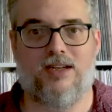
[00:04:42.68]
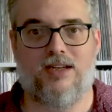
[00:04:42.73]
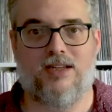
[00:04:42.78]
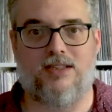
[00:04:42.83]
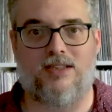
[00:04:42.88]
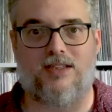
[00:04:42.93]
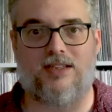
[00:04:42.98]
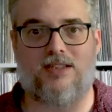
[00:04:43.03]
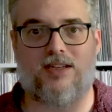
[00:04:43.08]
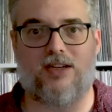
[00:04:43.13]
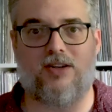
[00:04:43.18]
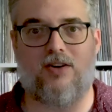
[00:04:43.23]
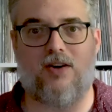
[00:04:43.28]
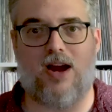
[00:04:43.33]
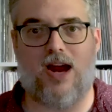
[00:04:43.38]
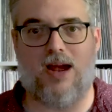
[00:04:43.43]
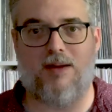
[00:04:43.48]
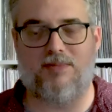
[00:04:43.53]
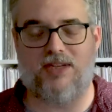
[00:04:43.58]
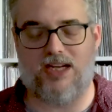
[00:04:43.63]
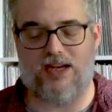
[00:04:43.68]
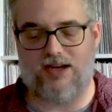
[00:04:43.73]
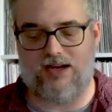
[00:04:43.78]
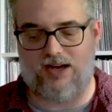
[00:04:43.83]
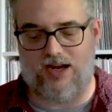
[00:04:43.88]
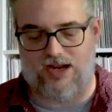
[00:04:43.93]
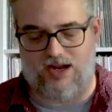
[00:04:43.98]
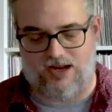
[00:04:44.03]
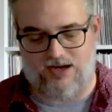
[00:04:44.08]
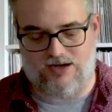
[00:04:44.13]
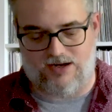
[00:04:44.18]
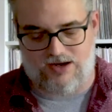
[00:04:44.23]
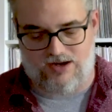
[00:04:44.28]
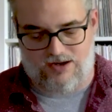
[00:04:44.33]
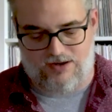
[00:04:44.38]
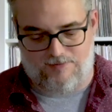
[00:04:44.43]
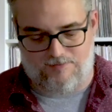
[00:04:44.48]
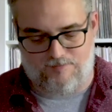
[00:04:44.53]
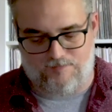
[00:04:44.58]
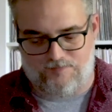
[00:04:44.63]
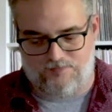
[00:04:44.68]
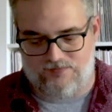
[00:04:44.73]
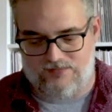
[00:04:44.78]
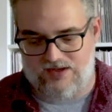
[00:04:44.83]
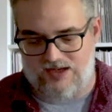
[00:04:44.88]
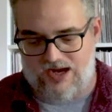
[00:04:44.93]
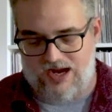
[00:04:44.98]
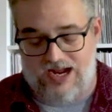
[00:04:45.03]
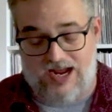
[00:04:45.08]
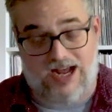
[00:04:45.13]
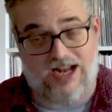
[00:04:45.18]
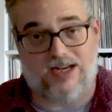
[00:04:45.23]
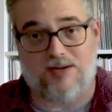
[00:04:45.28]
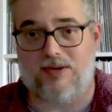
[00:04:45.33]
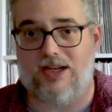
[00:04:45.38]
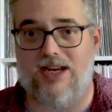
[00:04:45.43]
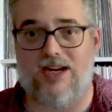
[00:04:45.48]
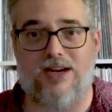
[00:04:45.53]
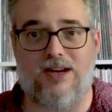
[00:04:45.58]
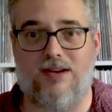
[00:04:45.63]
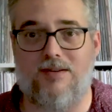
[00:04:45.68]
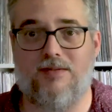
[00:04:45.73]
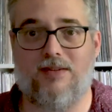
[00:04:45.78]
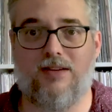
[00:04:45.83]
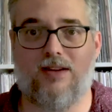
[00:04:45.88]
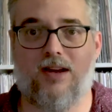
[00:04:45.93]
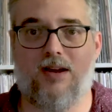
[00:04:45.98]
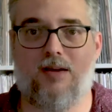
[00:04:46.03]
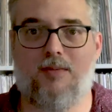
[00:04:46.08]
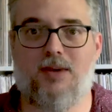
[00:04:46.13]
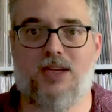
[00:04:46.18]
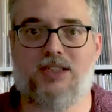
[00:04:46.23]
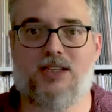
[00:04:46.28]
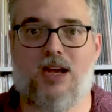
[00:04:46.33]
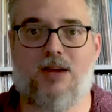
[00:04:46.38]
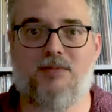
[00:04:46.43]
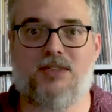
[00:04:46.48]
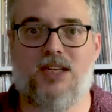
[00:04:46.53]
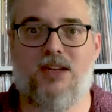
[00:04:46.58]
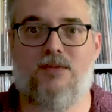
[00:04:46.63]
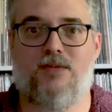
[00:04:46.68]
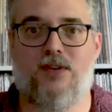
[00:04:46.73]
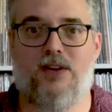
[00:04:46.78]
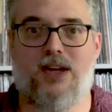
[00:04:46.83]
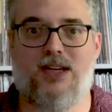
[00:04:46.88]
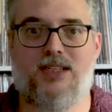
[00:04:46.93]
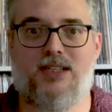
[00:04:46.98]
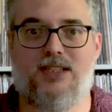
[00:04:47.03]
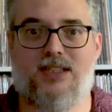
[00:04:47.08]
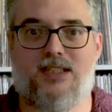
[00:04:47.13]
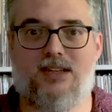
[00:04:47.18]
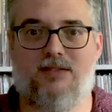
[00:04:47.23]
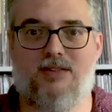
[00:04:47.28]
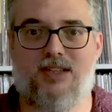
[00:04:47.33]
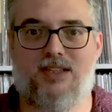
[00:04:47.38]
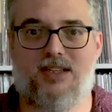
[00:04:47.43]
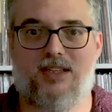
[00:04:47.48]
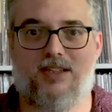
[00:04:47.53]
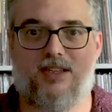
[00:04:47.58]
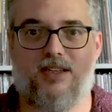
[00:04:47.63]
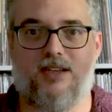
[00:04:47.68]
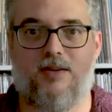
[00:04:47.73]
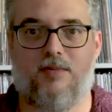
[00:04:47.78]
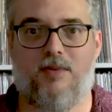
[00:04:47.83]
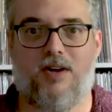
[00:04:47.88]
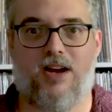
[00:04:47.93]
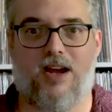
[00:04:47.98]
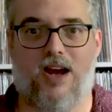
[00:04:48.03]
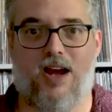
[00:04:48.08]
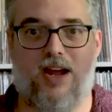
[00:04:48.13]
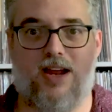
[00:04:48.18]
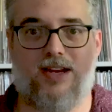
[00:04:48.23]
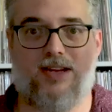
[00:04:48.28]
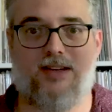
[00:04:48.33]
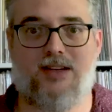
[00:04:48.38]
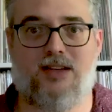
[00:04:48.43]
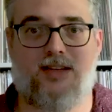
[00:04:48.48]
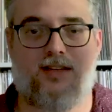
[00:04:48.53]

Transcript: since I grabbed it, and I had to get it in my top 10 for 1976 at number 9.